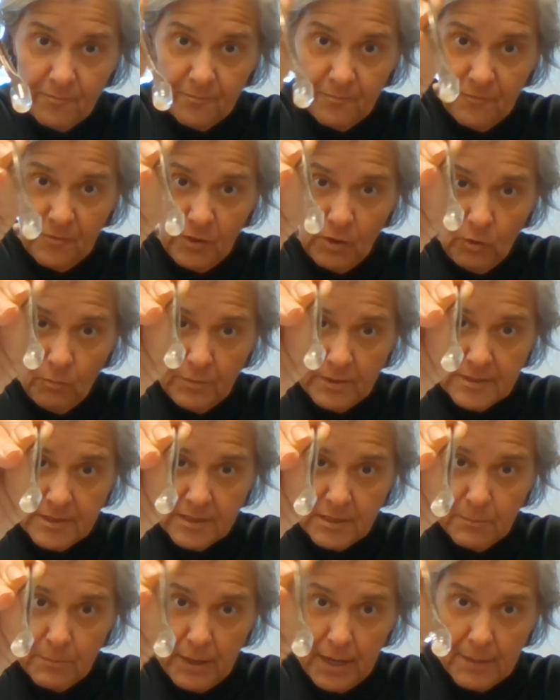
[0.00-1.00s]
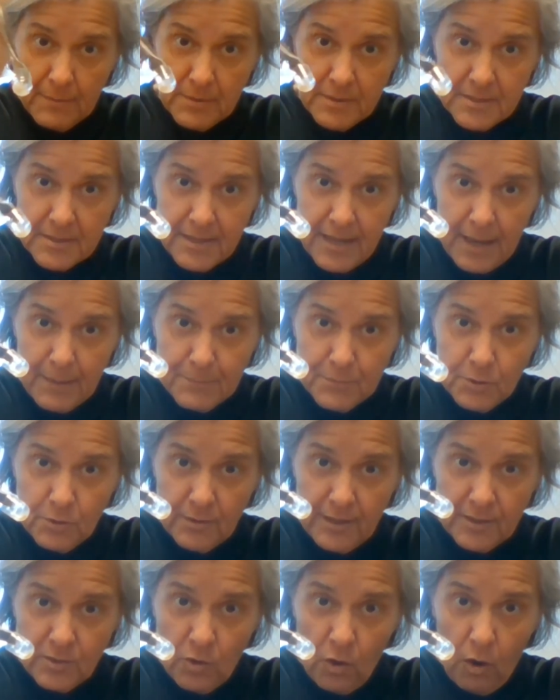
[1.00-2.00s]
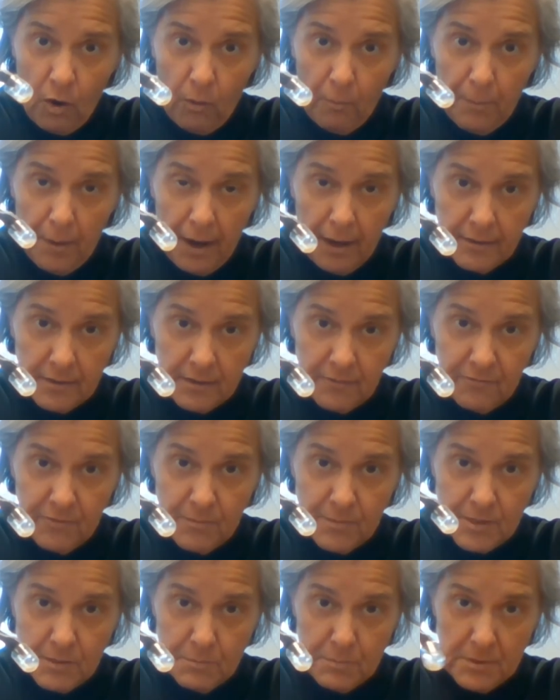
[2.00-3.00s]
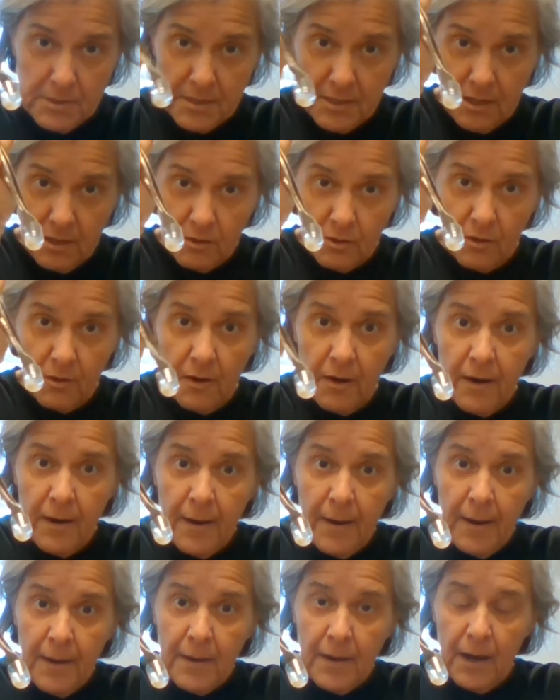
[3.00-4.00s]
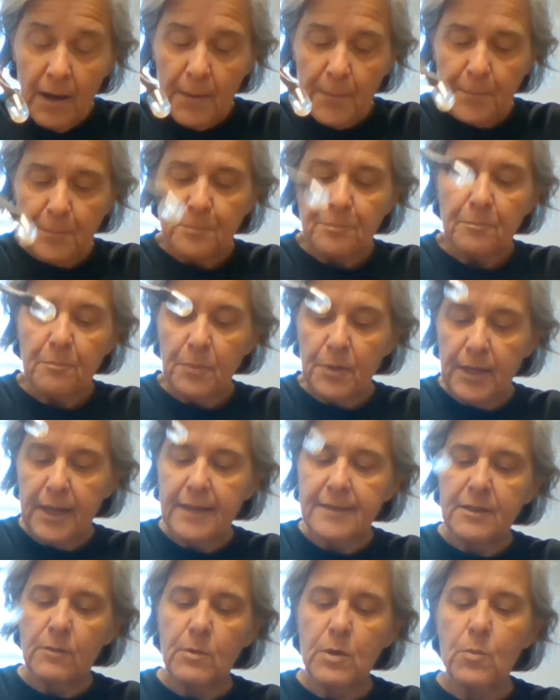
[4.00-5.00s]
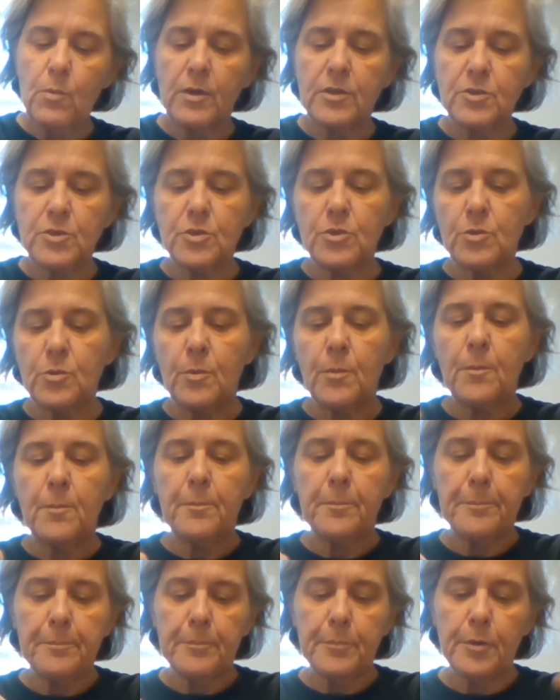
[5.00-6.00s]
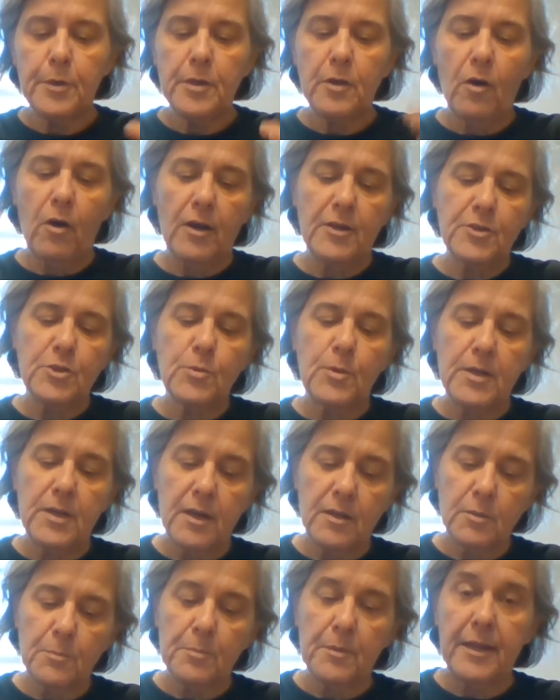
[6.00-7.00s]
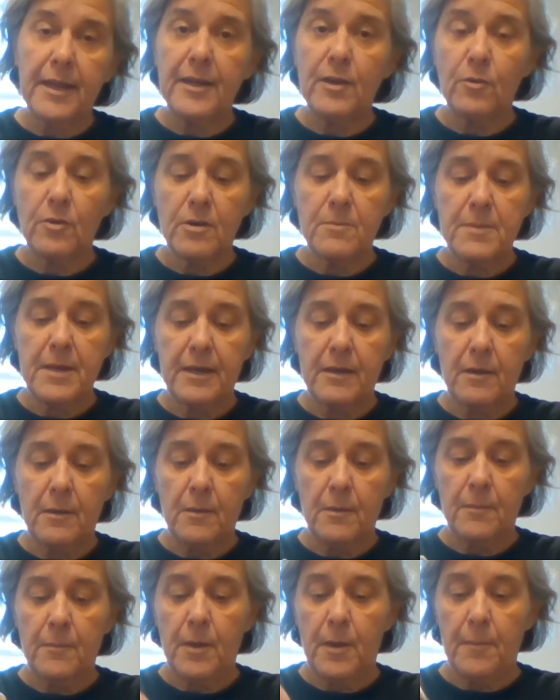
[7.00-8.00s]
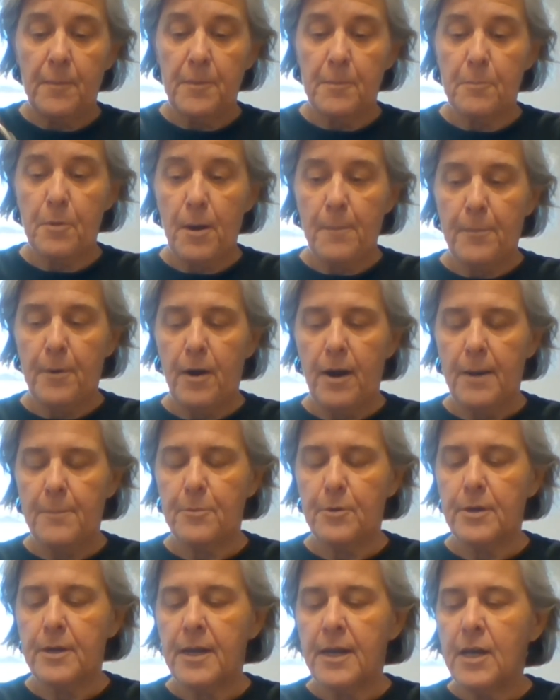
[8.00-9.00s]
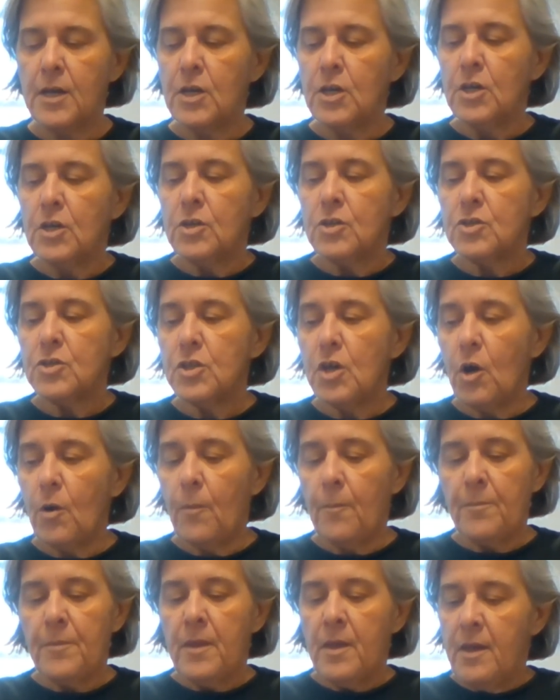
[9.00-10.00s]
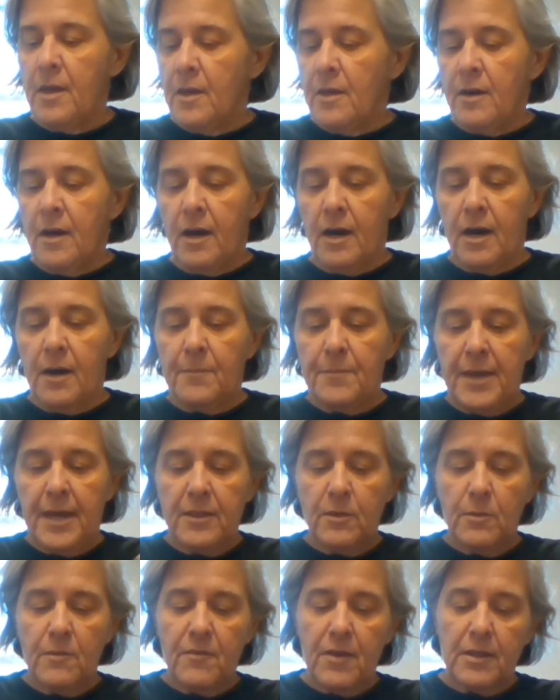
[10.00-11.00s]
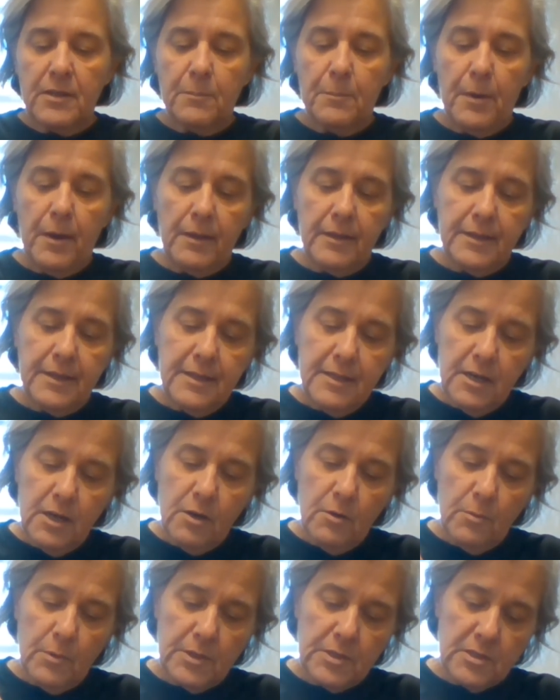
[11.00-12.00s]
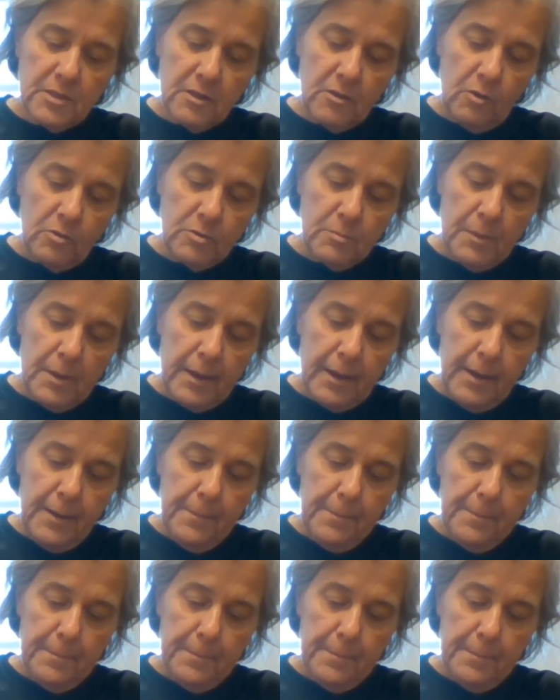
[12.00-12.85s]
film that's at the bottom of this capsule? That's all pollen from this particular plant that we want to put onto another plant in order to make the proper hybrid. So now that we've got the pollen in there, we just close it back up.